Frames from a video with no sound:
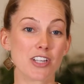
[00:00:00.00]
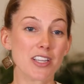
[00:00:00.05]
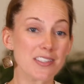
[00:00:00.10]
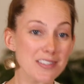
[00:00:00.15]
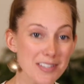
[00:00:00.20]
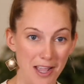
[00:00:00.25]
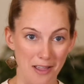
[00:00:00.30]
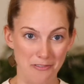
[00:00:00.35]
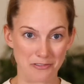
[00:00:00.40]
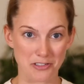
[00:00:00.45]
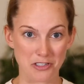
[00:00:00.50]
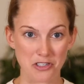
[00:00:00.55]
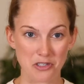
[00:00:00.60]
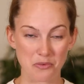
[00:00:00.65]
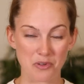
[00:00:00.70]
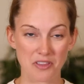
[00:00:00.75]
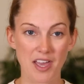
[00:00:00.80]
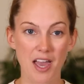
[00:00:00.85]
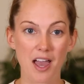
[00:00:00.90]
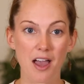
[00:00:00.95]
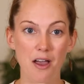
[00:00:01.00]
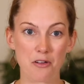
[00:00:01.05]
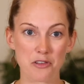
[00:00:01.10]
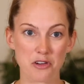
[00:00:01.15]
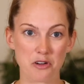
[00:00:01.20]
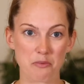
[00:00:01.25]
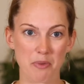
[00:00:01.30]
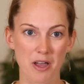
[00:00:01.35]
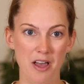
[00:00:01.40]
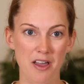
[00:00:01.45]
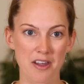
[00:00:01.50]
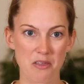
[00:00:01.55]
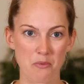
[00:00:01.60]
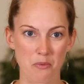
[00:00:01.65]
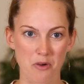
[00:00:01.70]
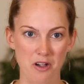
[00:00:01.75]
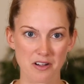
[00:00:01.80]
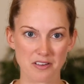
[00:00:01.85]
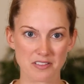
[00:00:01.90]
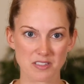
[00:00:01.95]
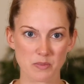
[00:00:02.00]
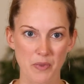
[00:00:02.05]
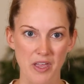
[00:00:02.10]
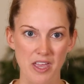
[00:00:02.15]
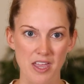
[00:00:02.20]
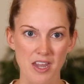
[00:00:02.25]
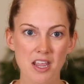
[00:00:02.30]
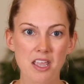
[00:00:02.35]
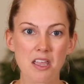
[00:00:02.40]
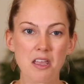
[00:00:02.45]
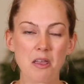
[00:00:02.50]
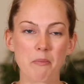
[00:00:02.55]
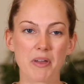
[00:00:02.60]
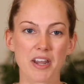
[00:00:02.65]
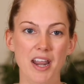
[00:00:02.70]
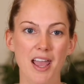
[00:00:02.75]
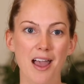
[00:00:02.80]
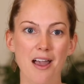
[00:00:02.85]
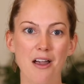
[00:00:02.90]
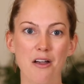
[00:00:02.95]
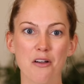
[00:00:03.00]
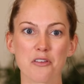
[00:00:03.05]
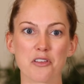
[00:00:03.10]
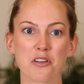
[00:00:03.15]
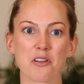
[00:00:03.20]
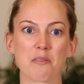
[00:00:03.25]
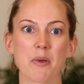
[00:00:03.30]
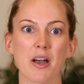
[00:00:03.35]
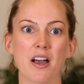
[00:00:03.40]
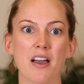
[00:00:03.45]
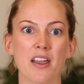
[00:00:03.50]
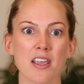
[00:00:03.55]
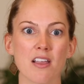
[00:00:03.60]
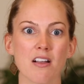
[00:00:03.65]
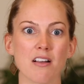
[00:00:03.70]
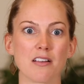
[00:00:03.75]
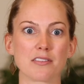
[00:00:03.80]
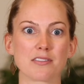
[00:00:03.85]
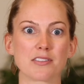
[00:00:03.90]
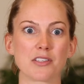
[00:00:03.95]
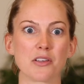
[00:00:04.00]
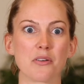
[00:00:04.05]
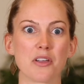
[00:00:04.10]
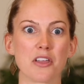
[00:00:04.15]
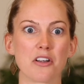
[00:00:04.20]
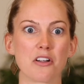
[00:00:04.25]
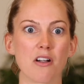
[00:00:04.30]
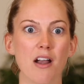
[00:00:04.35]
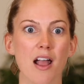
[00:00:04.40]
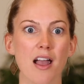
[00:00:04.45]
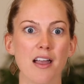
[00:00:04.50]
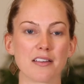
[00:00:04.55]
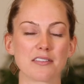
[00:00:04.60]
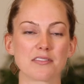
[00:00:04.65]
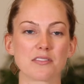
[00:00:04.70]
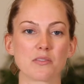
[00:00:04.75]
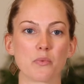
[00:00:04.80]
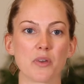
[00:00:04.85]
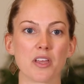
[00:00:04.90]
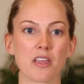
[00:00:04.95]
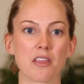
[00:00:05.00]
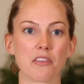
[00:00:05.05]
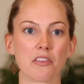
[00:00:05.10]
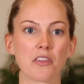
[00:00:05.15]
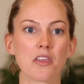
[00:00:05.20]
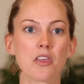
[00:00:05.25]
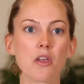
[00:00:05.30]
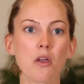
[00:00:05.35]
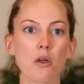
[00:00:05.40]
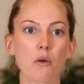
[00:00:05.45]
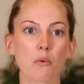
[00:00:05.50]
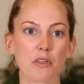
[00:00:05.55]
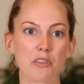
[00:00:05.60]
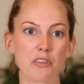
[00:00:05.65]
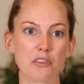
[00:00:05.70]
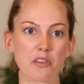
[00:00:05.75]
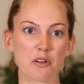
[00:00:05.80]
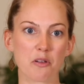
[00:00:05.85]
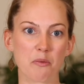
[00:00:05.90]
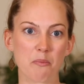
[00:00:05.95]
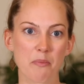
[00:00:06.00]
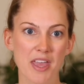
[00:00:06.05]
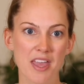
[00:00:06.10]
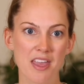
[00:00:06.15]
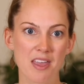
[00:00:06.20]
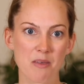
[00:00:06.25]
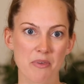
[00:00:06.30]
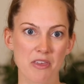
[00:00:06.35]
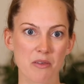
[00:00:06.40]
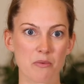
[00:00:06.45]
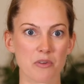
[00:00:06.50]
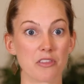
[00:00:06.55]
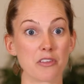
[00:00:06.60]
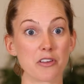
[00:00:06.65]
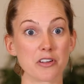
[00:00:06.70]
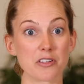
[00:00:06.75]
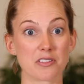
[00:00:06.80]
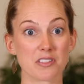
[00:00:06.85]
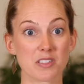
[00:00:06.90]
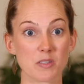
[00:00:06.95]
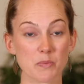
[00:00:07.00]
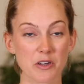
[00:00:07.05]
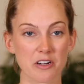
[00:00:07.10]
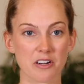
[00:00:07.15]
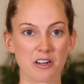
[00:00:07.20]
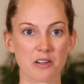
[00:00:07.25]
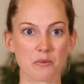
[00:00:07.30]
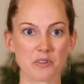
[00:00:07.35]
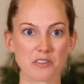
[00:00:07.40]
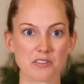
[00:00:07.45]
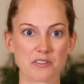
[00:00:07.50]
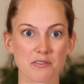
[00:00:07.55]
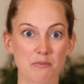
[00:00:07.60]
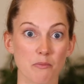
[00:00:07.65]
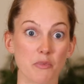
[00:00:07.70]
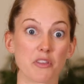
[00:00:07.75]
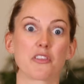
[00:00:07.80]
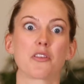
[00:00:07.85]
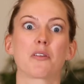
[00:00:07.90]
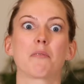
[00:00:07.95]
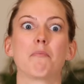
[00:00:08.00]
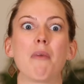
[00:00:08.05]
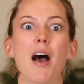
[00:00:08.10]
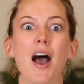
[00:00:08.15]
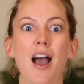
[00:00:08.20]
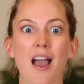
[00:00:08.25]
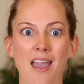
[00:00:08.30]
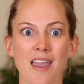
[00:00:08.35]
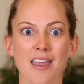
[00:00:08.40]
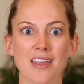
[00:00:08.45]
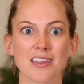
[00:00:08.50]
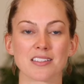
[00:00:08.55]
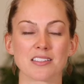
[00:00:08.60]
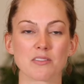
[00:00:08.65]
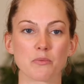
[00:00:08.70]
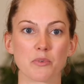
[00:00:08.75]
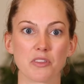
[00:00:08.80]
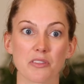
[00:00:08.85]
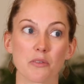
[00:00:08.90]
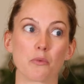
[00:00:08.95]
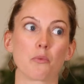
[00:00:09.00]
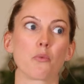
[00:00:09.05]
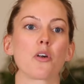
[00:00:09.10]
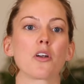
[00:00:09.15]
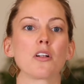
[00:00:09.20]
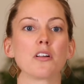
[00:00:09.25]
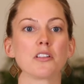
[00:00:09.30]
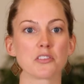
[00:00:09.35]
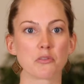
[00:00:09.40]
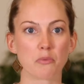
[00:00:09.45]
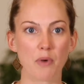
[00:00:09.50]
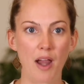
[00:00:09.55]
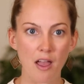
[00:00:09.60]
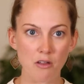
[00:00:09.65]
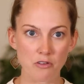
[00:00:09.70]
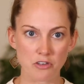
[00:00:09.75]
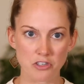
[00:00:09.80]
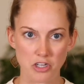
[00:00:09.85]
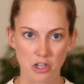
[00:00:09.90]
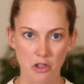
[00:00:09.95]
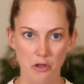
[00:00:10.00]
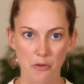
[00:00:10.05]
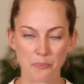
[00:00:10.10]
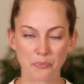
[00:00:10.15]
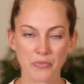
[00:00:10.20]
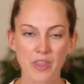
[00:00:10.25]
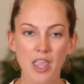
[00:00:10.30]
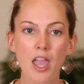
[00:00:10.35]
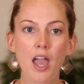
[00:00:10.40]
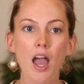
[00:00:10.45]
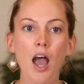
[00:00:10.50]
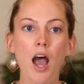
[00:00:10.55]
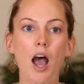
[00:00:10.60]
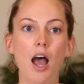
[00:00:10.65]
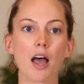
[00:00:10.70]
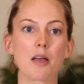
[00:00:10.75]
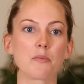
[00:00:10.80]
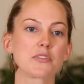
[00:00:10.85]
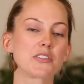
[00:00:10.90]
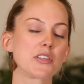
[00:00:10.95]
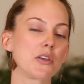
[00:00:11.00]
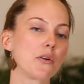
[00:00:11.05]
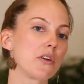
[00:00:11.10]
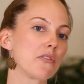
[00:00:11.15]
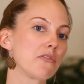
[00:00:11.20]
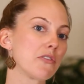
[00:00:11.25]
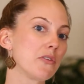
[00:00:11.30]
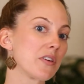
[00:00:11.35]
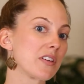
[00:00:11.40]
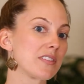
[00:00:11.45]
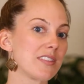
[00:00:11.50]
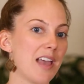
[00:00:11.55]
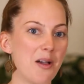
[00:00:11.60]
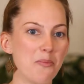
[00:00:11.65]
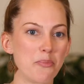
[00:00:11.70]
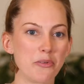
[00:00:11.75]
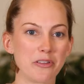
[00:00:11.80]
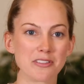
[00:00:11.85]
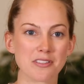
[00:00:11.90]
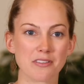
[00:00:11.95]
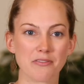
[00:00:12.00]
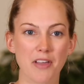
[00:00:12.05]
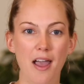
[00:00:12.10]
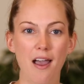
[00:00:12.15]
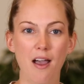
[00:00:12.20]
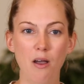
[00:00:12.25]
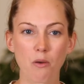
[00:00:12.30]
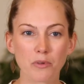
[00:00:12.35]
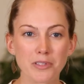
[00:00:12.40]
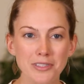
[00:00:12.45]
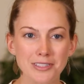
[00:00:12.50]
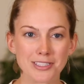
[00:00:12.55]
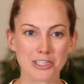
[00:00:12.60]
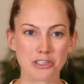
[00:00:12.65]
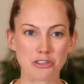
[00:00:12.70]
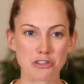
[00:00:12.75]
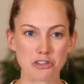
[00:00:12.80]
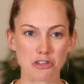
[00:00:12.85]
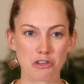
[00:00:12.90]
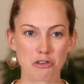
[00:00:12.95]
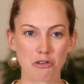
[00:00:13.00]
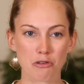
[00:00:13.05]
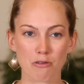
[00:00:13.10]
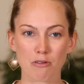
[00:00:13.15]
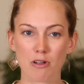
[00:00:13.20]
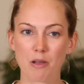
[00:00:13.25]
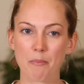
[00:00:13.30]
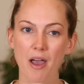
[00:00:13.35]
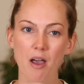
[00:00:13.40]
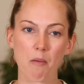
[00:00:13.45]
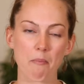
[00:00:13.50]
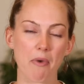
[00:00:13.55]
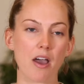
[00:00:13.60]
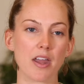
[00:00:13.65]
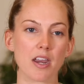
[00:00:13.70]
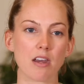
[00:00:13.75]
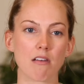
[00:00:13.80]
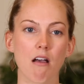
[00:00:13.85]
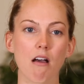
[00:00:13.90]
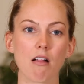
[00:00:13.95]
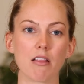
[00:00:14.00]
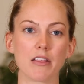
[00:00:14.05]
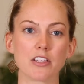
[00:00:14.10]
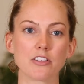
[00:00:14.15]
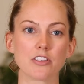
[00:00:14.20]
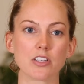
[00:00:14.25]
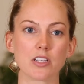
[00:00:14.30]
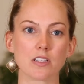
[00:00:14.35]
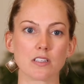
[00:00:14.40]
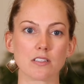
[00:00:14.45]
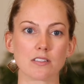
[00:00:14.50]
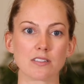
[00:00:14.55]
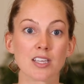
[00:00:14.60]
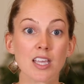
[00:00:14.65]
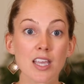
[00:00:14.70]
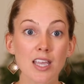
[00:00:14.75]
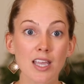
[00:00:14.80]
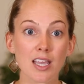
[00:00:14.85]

just have to do with how your body works, but how your body also interacts with your baby, with your spirit, with your mind, with the world around you. So a few examples of how we'll teach you about body knowledge is